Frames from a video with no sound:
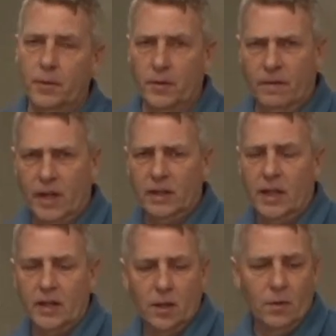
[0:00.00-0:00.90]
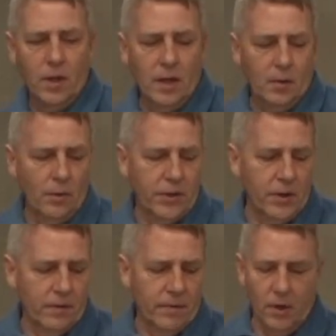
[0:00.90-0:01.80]
Violano with
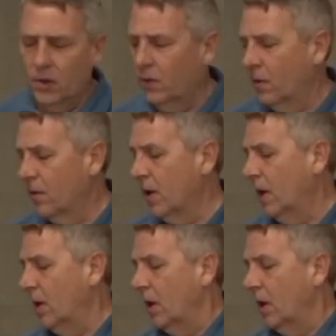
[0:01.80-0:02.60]
your phone